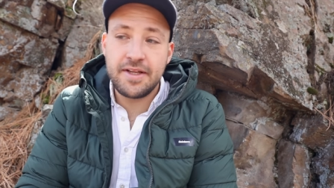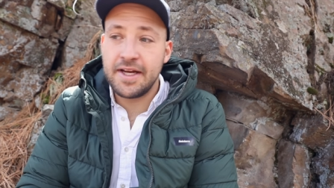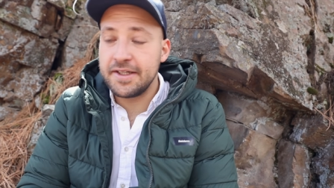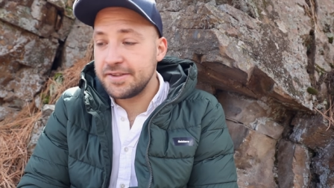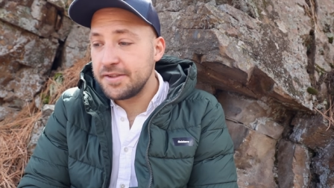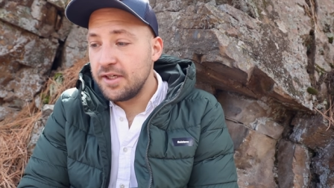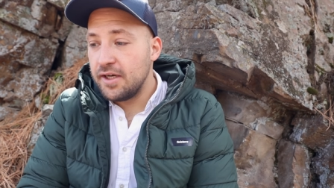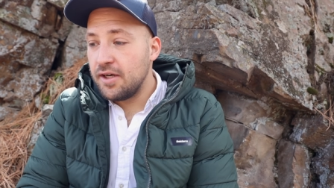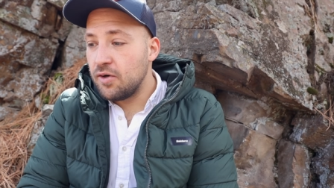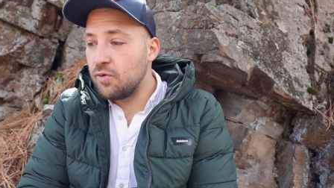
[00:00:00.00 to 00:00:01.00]
things,
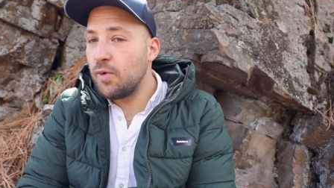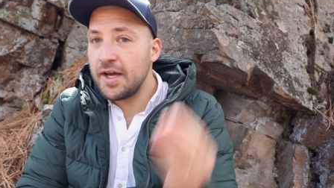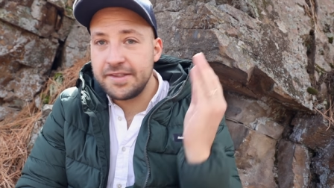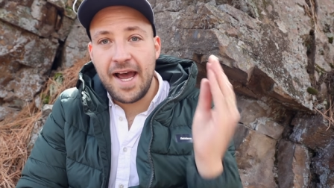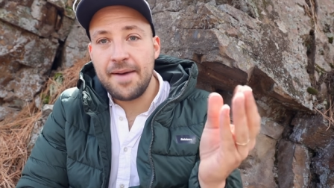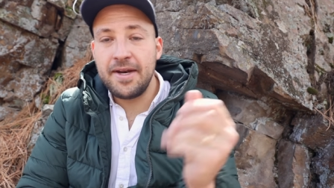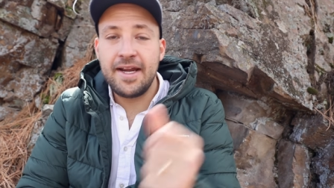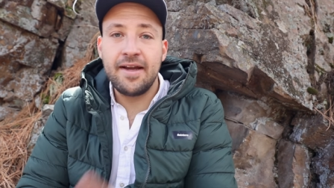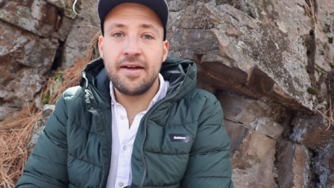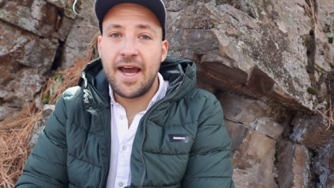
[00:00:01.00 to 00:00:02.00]
what's
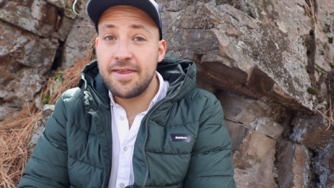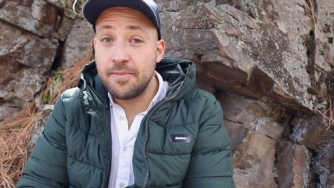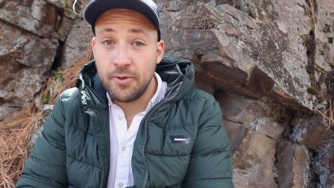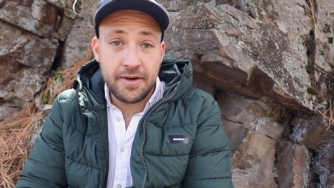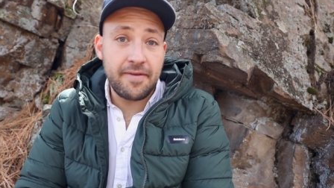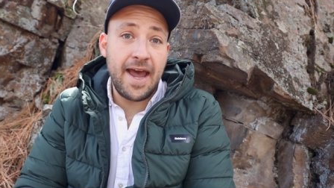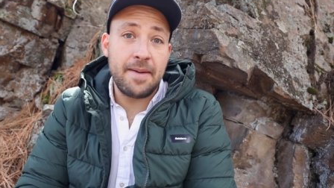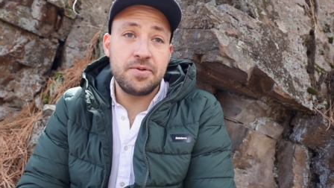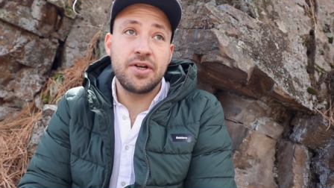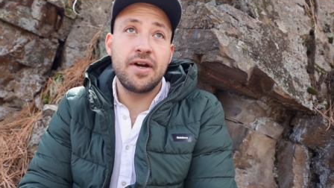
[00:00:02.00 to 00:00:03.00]
happening at the point of
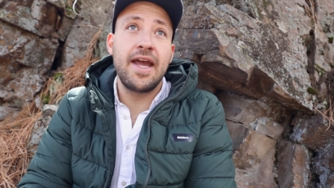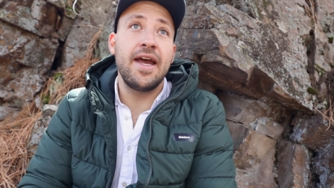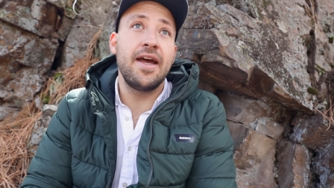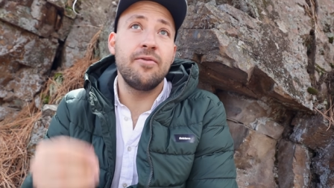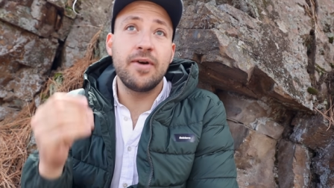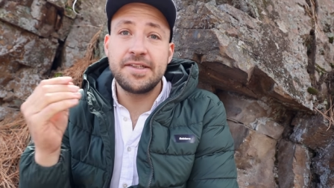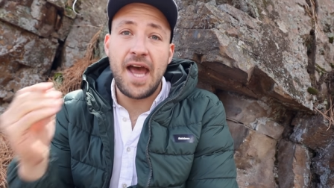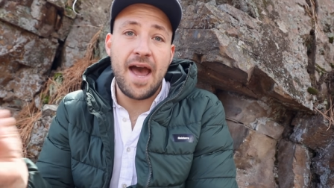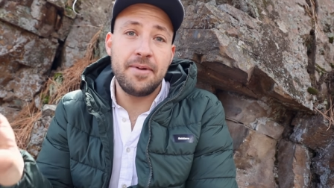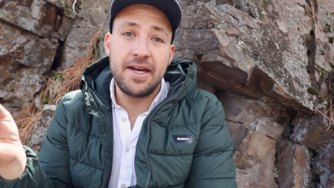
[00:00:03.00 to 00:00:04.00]
capture and what's
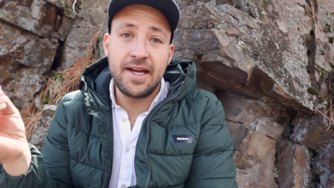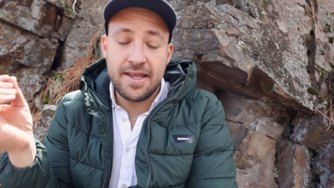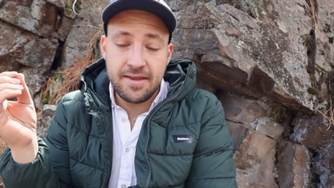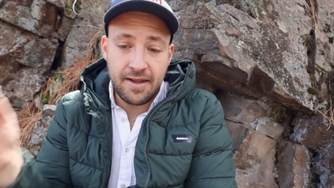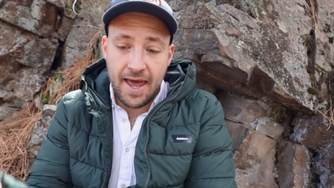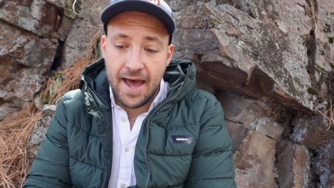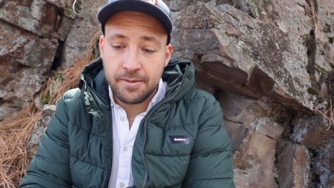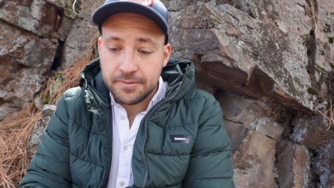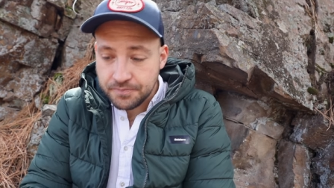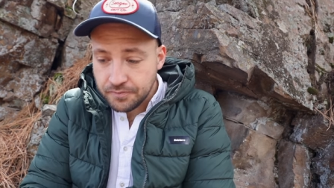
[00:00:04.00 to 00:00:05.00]
happening in the
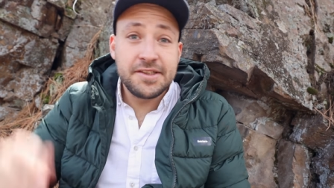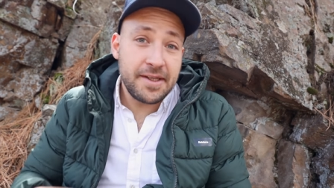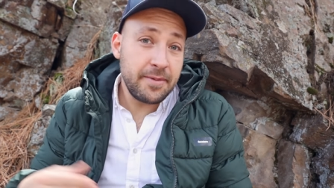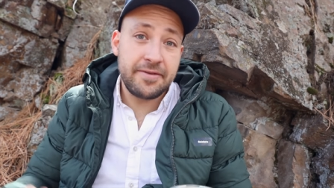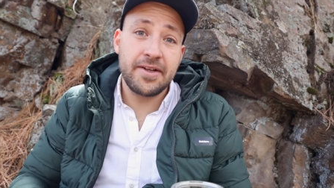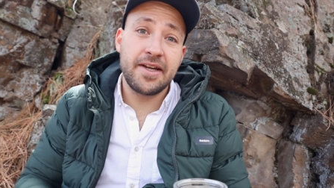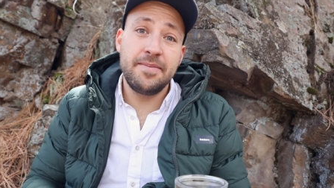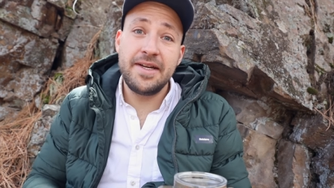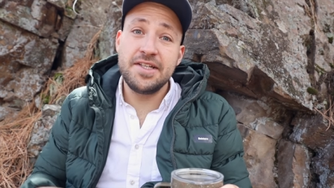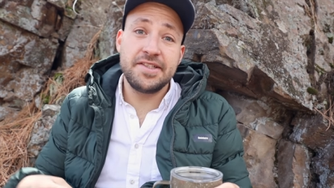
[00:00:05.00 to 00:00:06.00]
lab. Some of it could
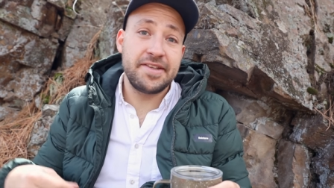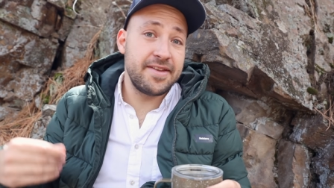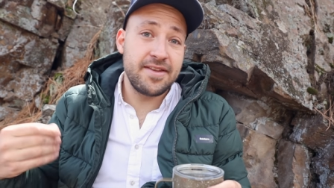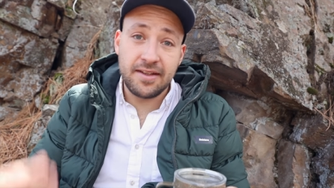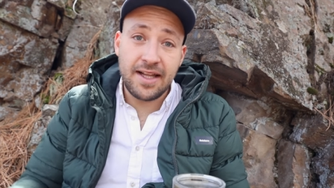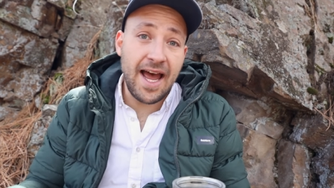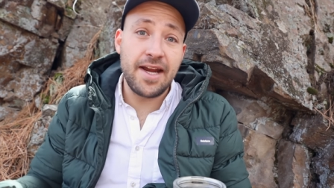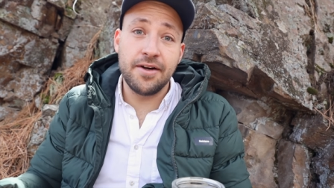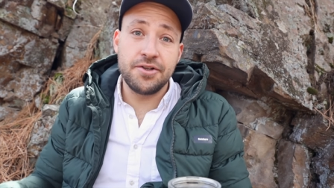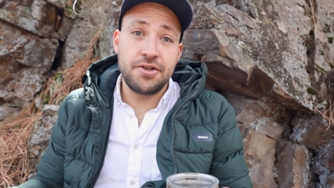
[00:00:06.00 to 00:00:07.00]
be just the
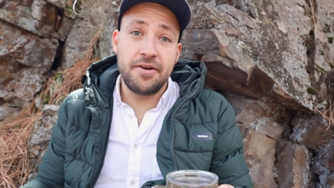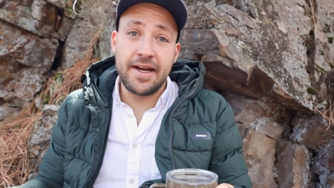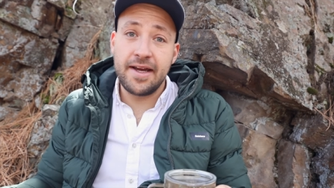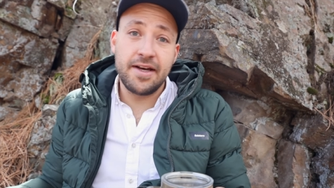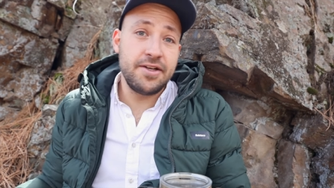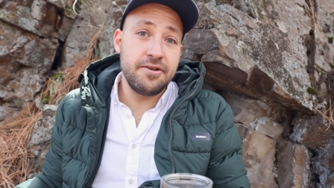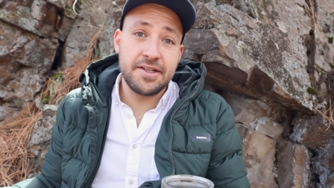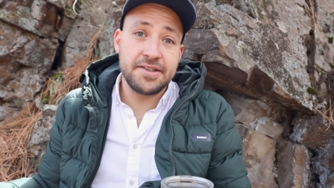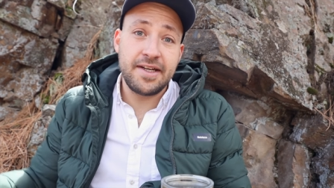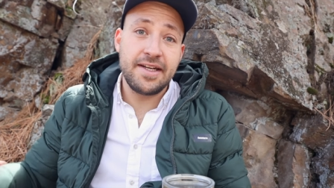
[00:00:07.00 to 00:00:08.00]
light you're shooting in and you
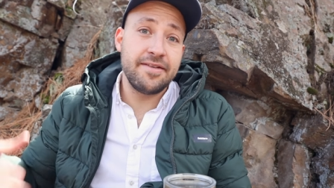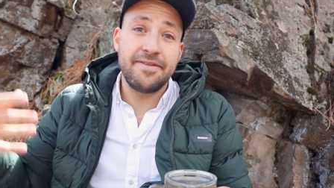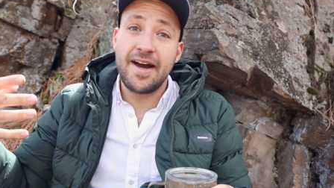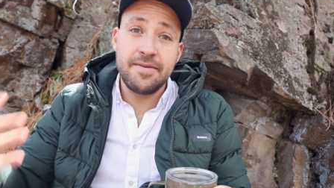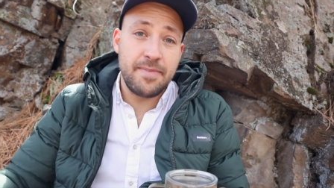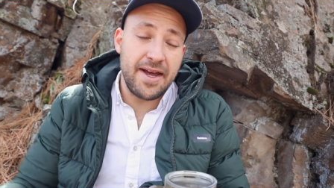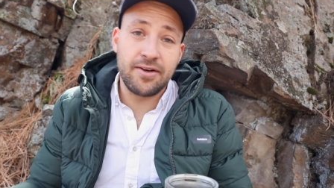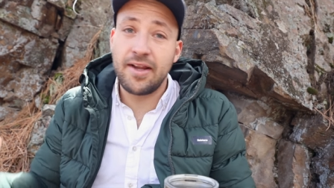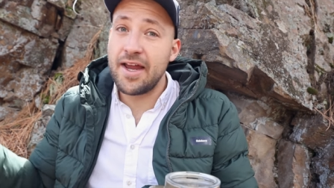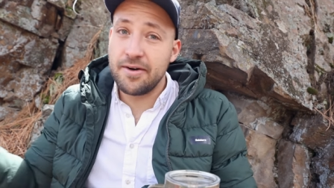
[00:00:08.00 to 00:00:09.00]
just need to find
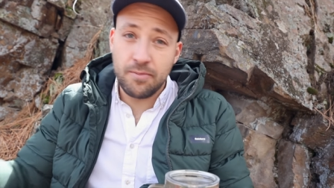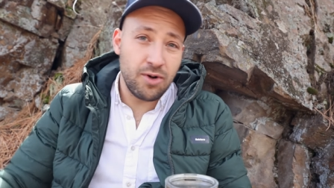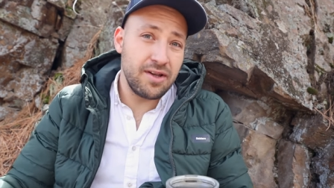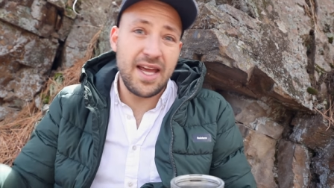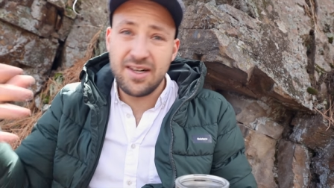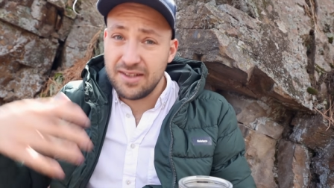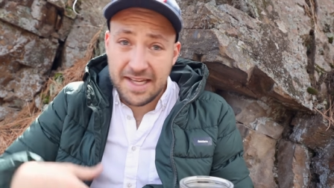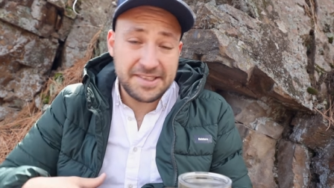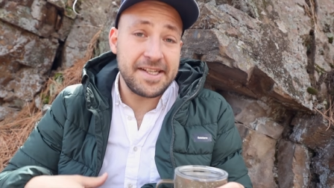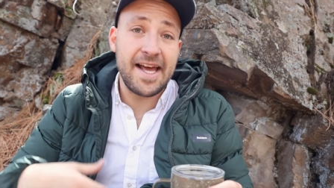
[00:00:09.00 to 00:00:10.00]
better light or more light or
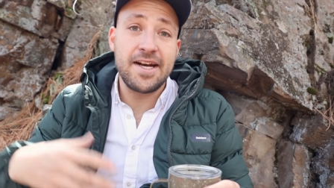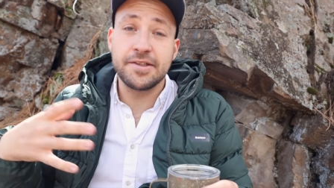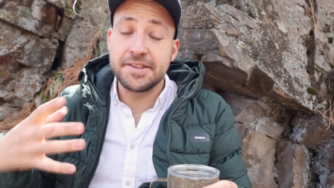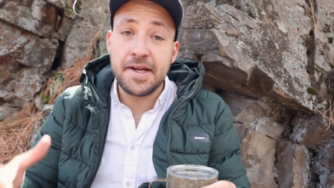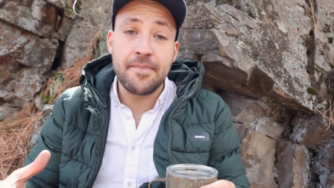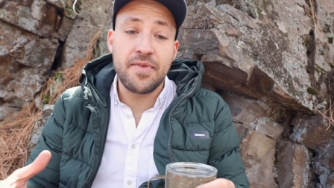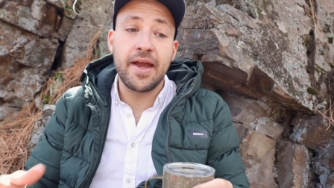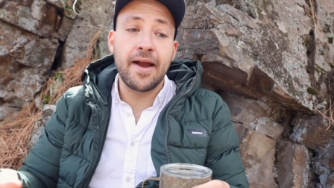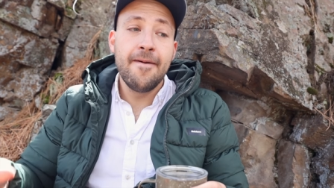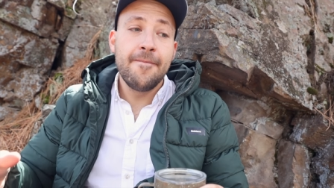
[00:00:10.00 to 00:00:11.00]
less light or
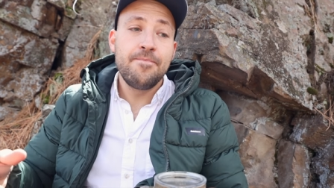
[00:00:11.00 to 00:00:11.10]
something.